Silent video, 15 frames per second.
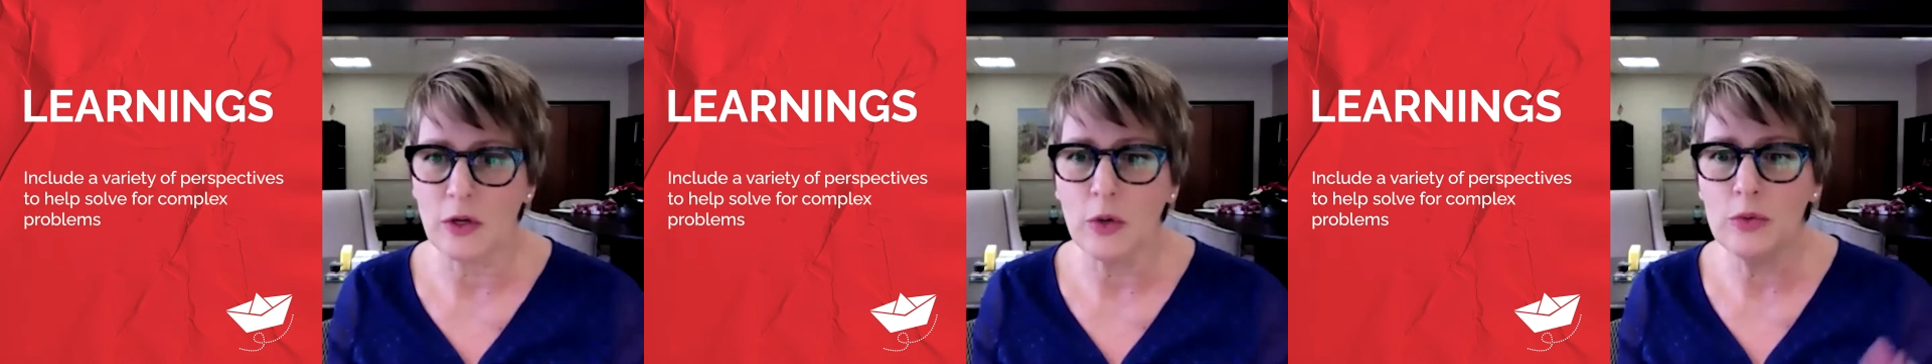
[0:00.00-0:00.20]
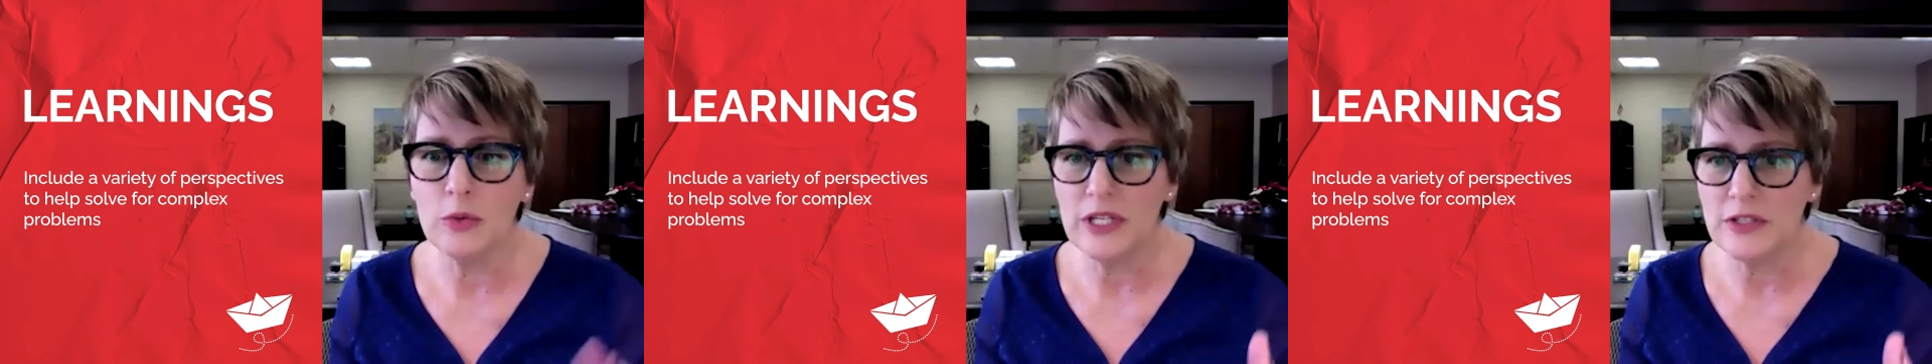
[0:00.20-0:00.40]

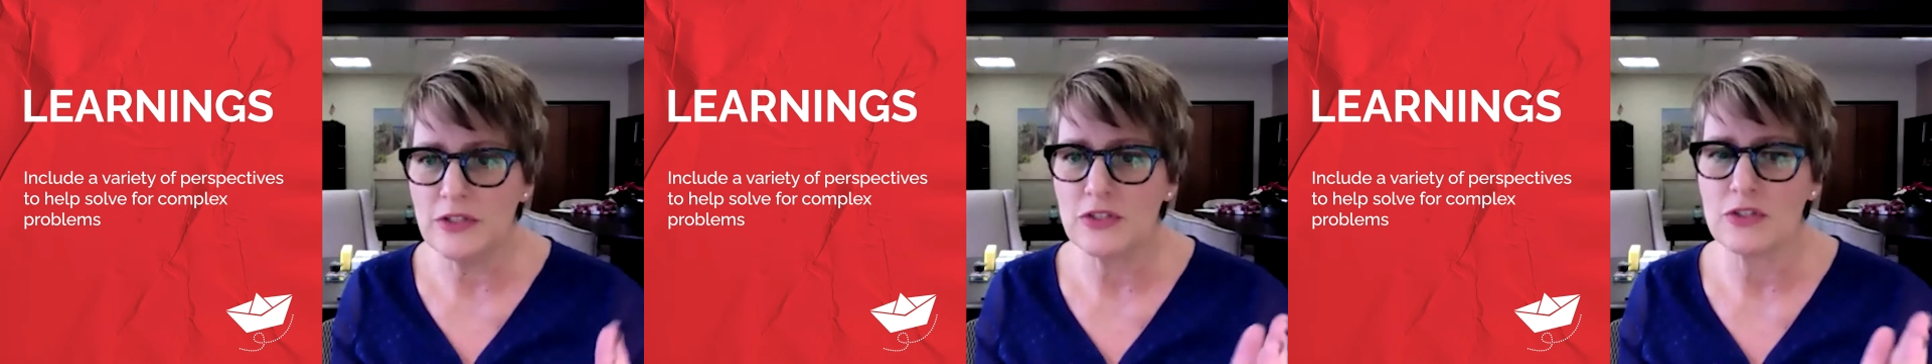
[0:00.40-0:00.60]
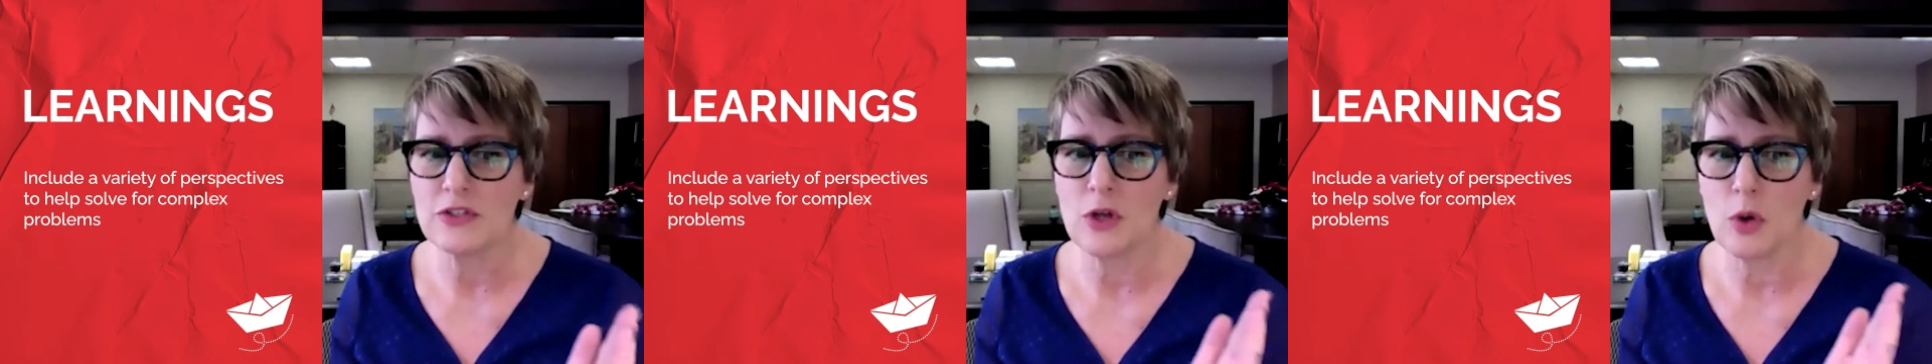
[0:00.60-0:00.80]
who
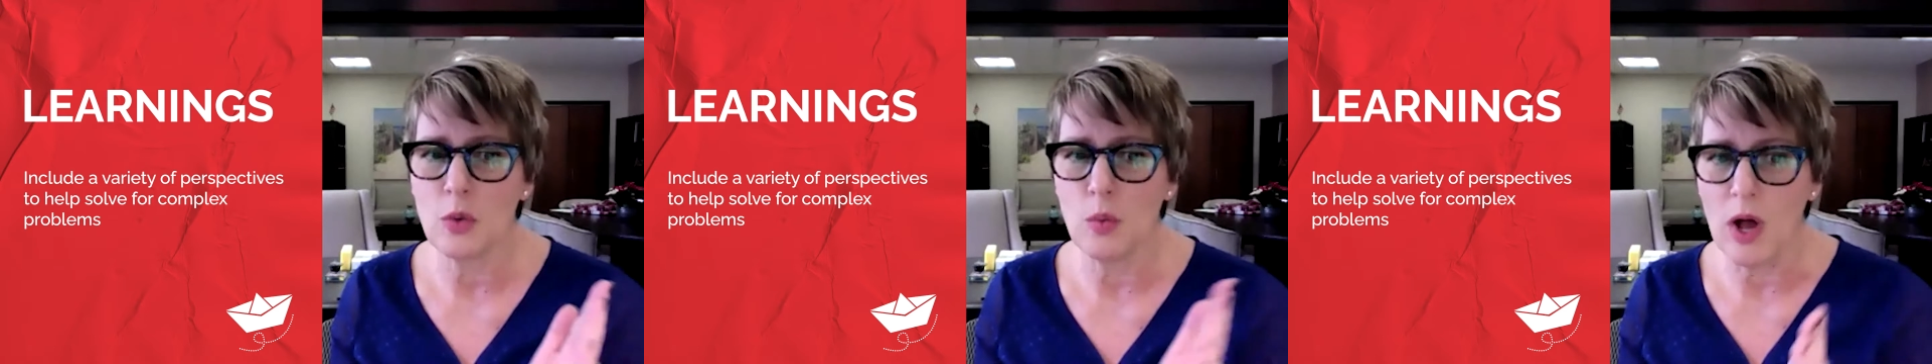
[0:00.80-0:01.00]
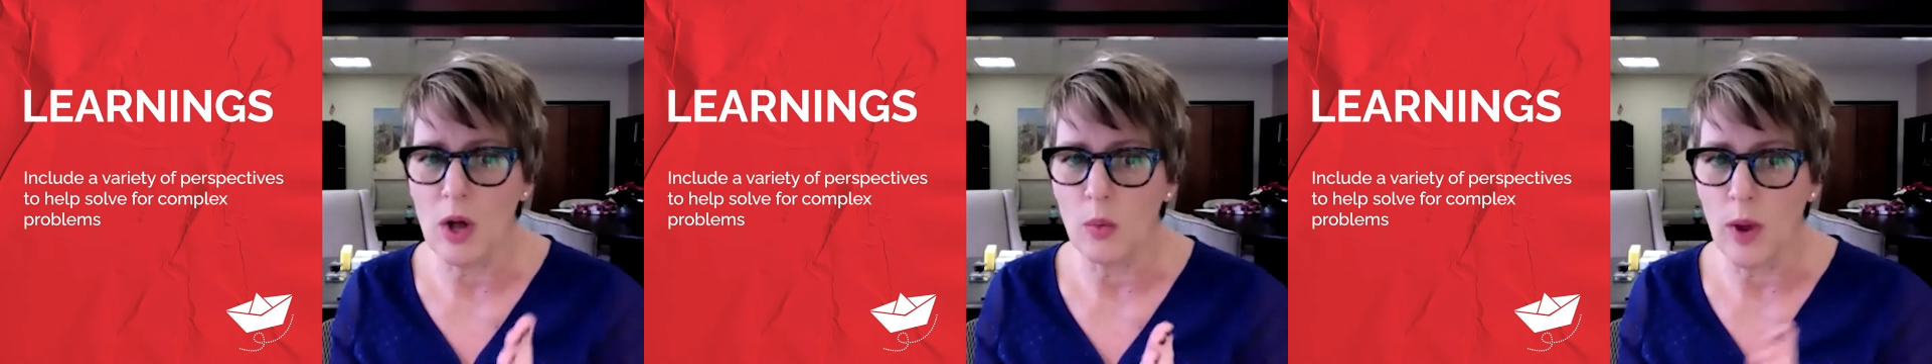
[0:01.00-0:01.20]
needs to know
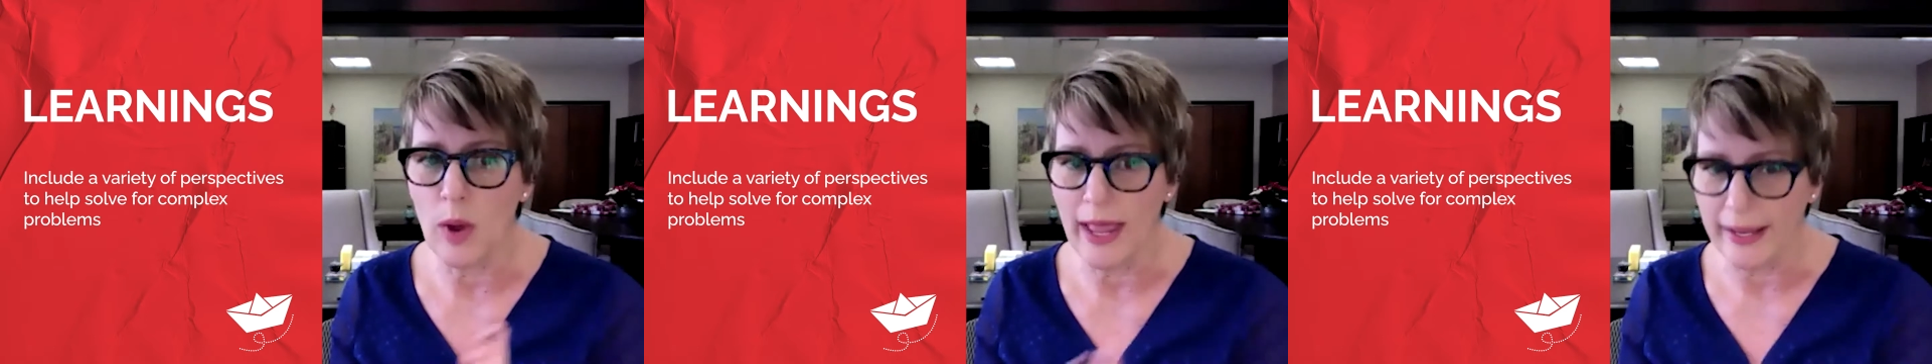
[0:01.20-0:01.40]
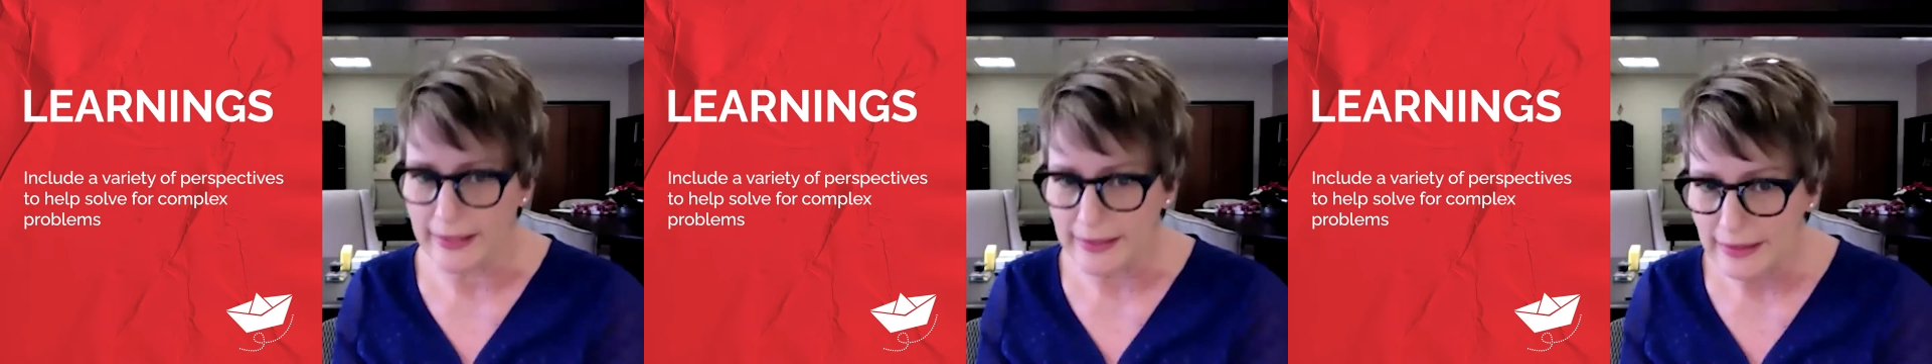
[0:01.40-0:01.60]
what
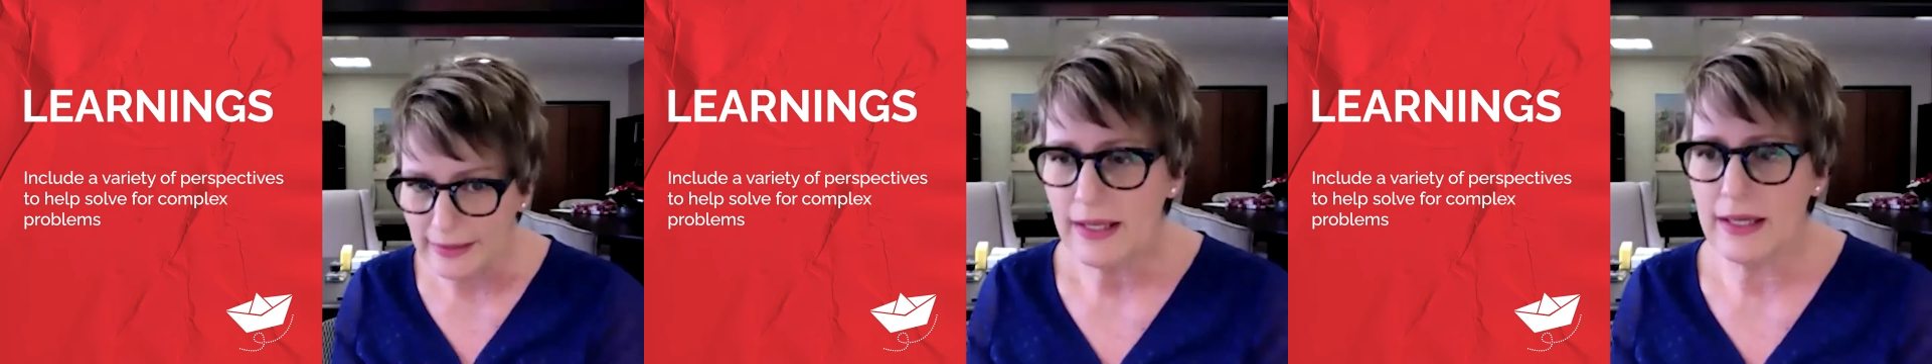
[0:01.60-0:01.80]
when,